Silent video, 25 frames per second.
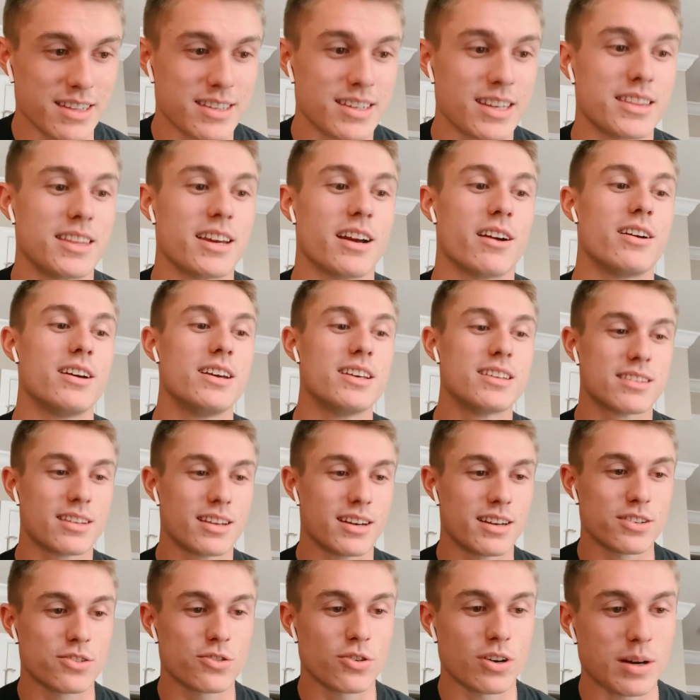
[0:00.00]
and there is a
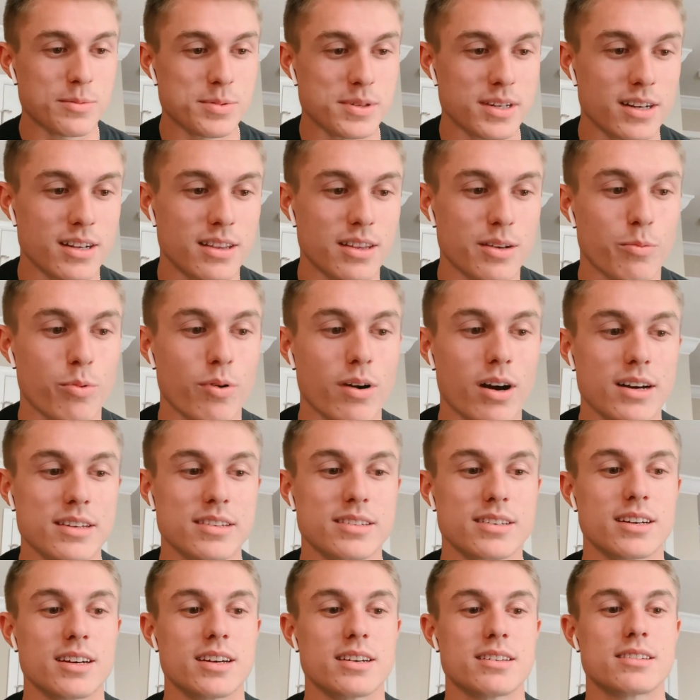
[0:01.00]
disruption in the
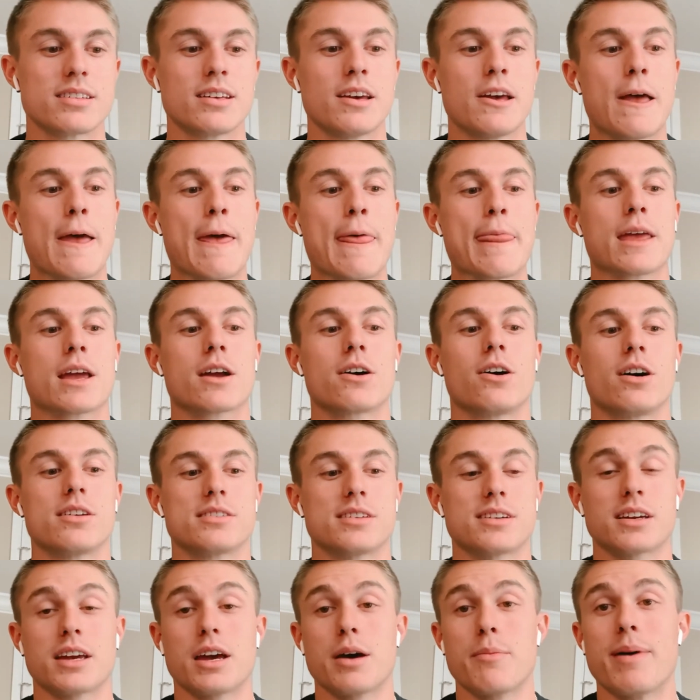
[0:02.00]
process
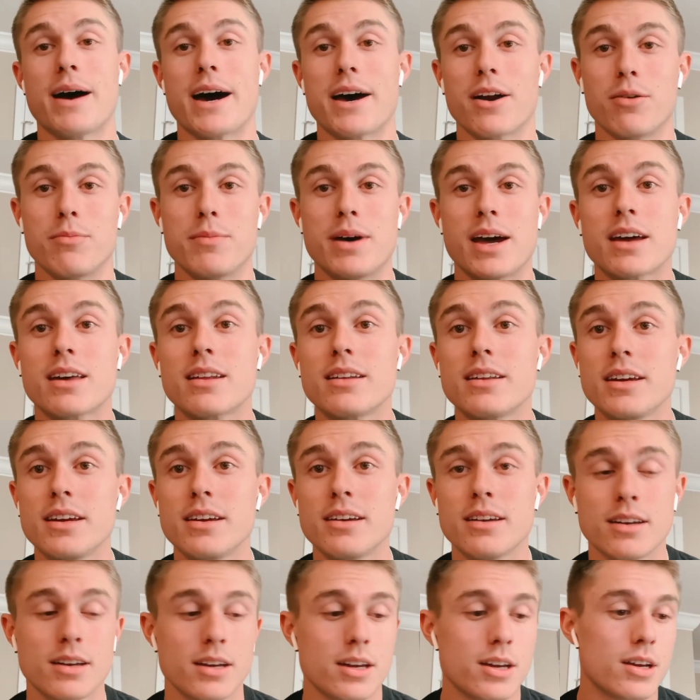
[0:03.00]
causing hepatomegaly,
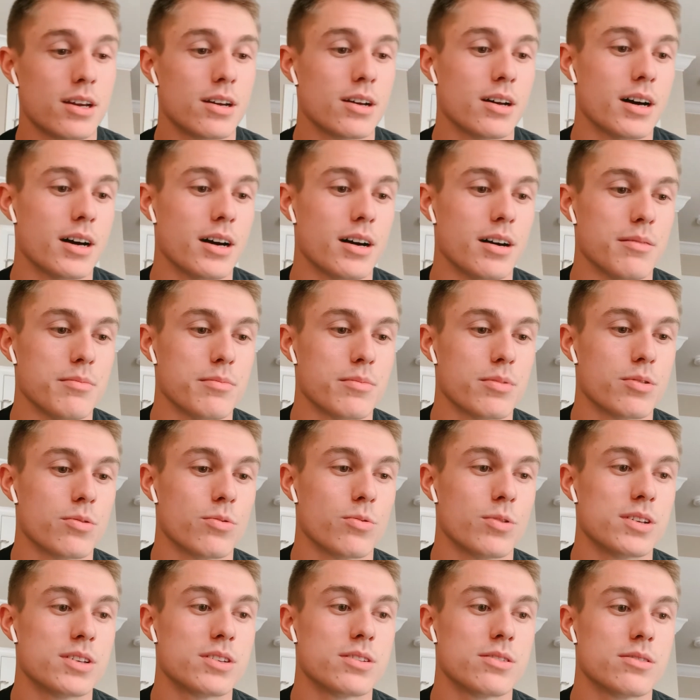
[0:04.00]

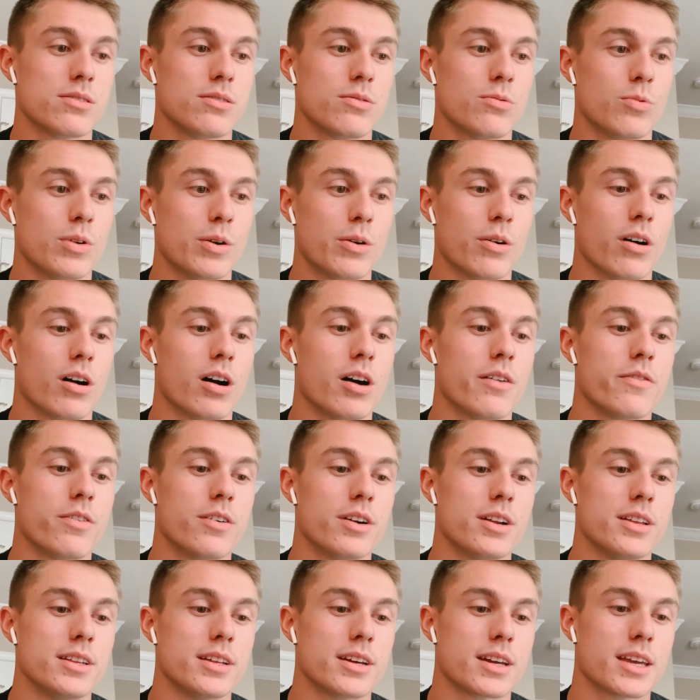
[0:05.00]
which we were
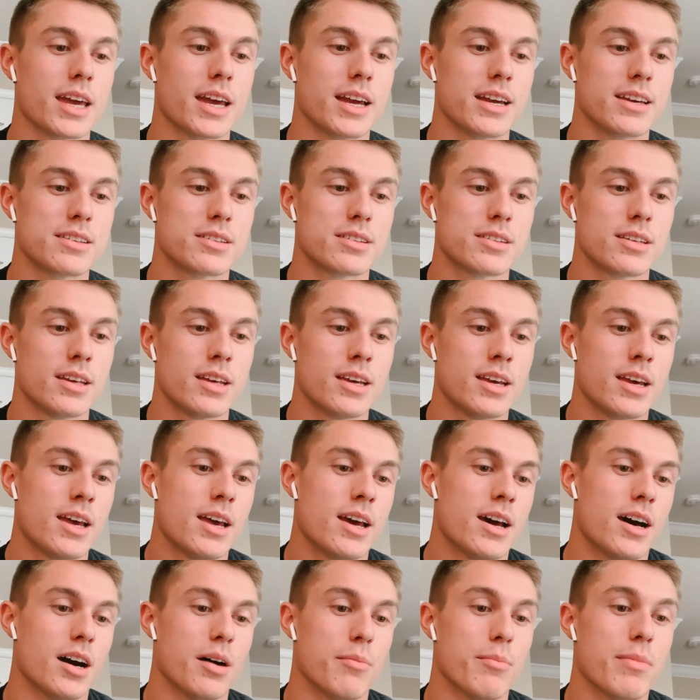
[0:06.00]
offered in the case,
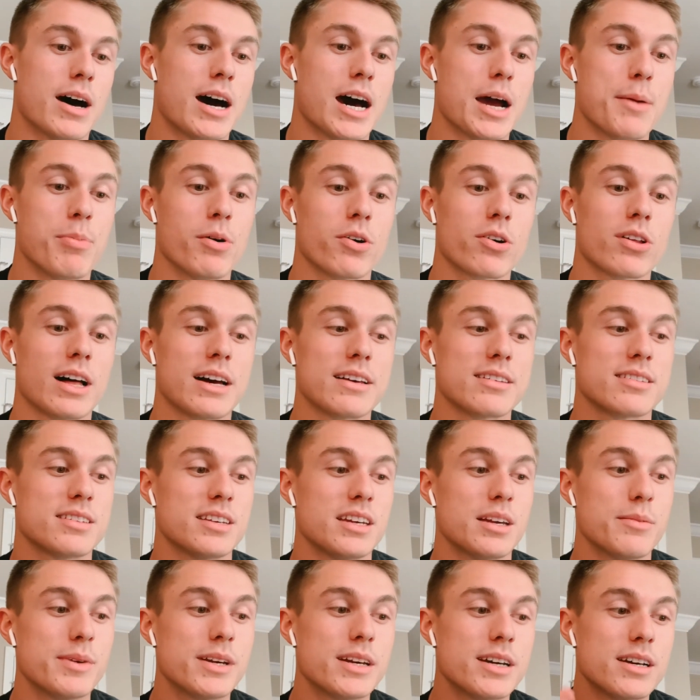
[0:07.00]

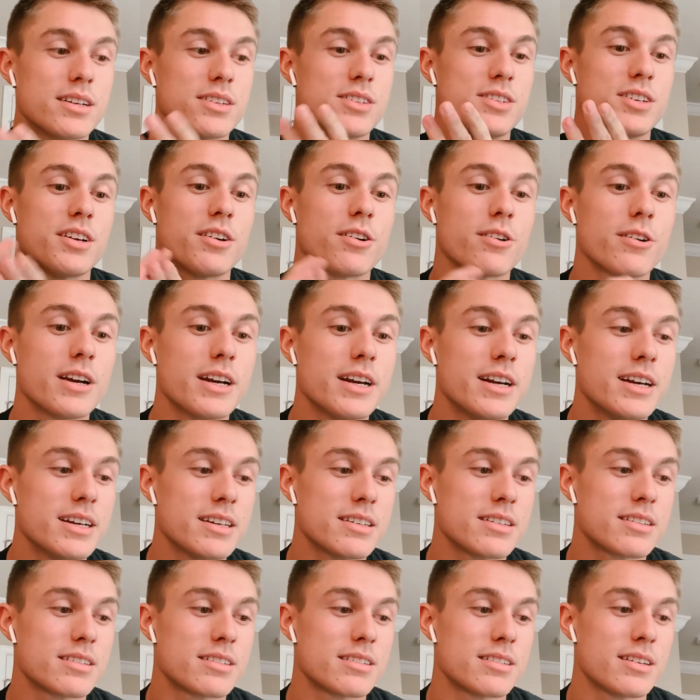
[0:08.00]
hypoglycemia,
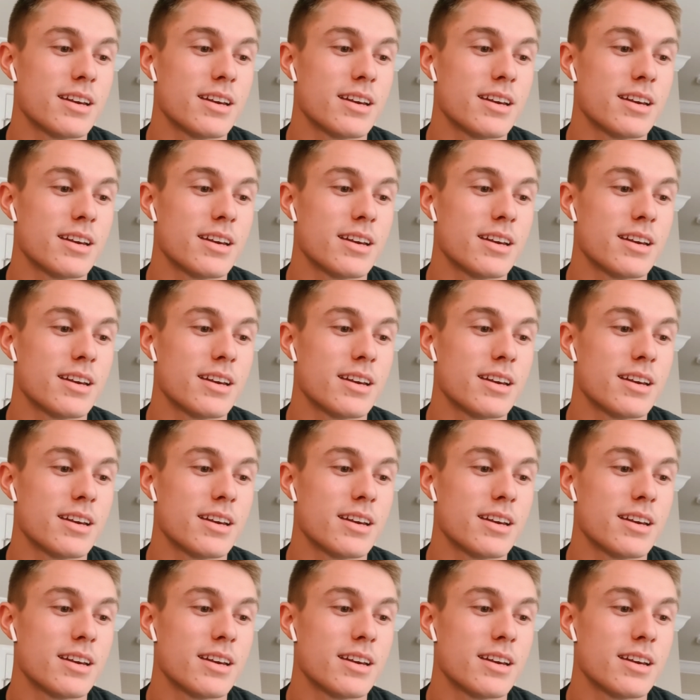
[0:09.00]
jitteriness,